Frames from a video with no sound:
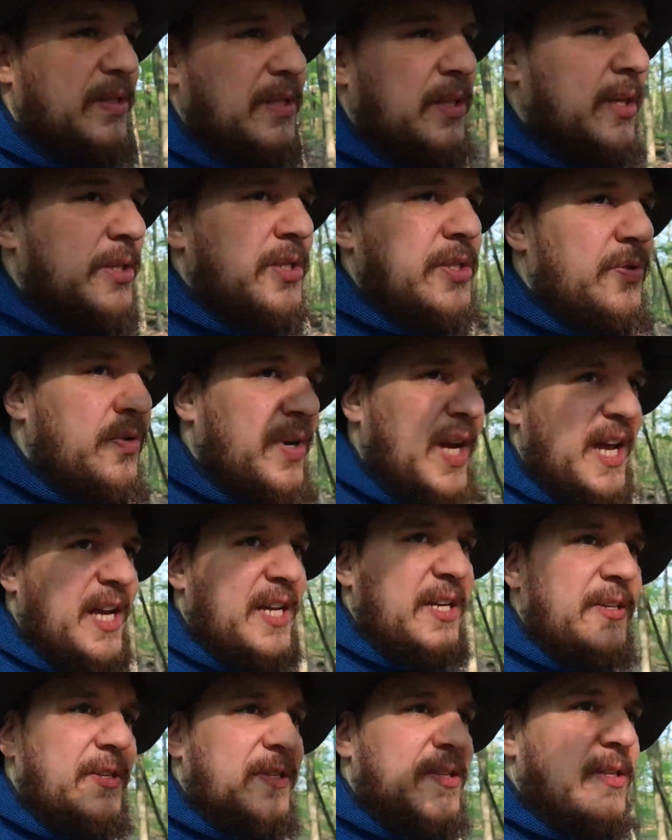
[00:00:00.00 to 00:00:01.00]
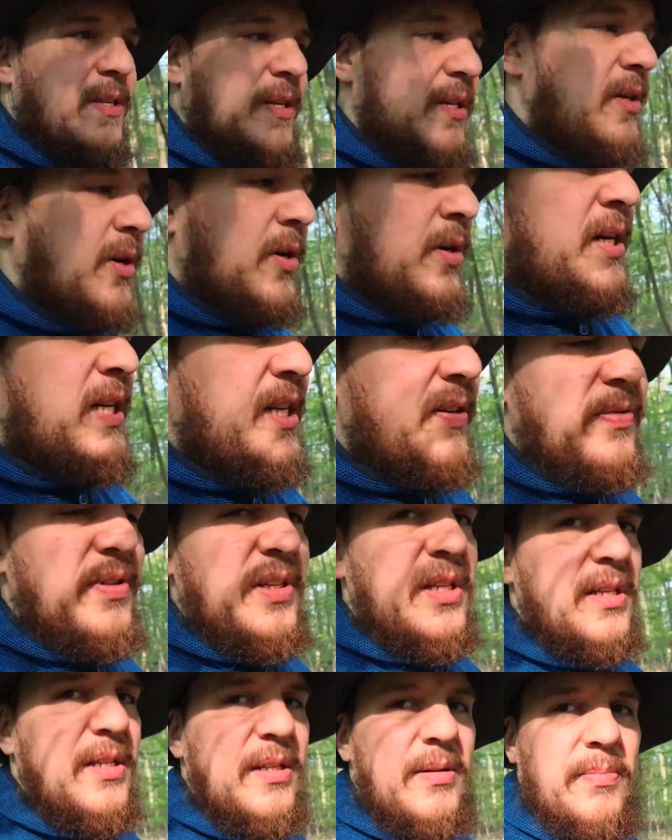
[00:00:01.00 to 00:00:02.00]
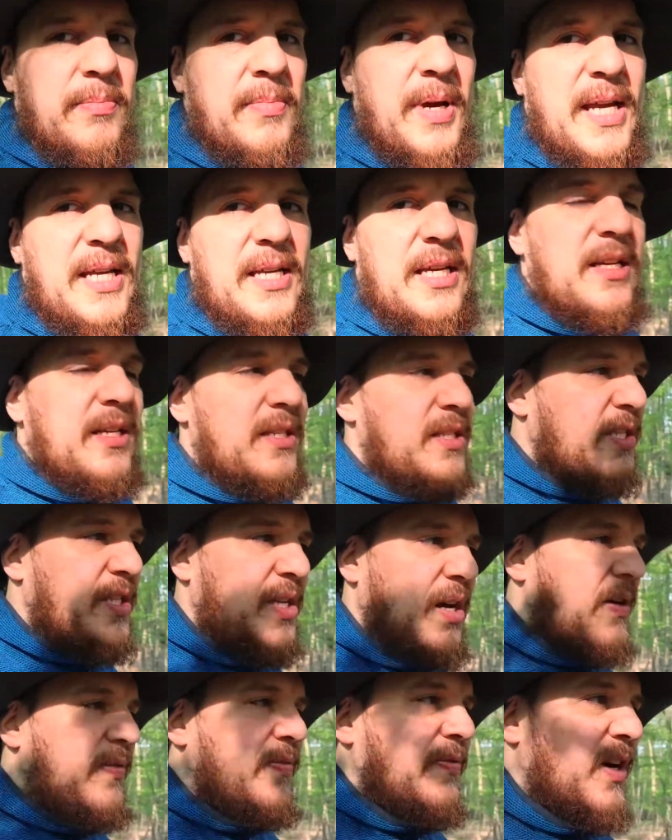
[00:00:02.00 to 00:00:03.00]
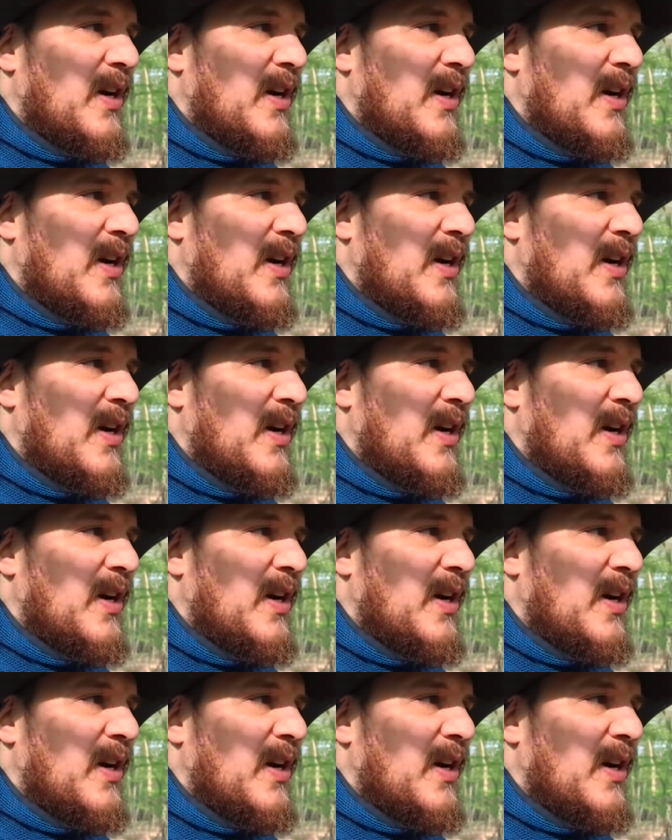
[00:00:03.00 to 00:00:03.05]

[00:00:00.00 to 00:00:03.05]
the strengths or even making stuff